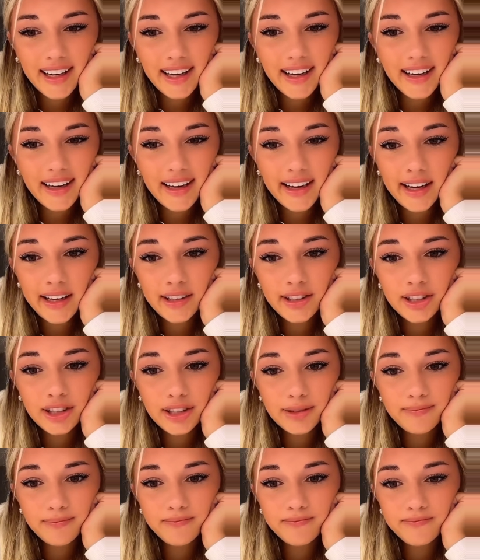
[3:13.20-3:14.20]
Hi,
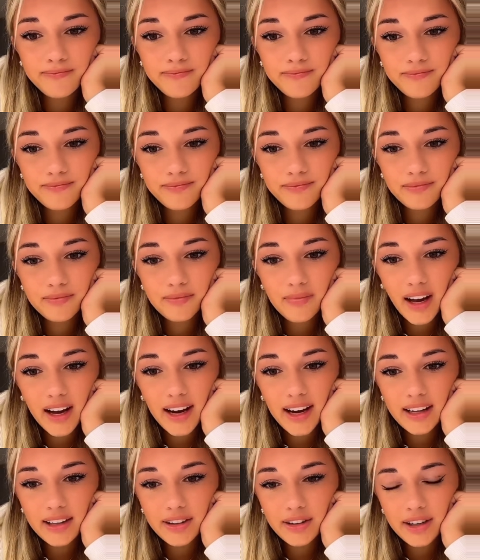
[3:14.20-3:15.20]
Gage.
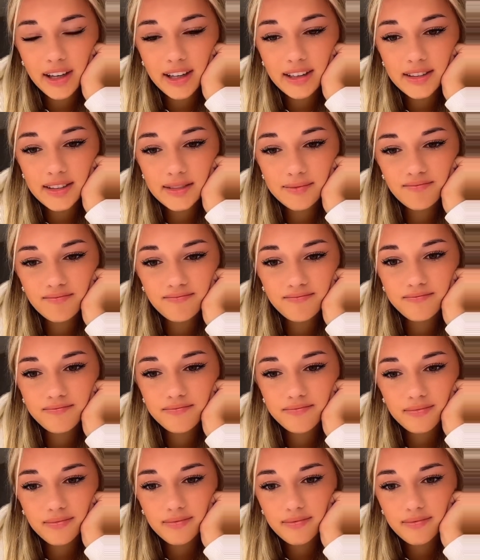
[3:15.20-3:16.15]
Hi, Lucas.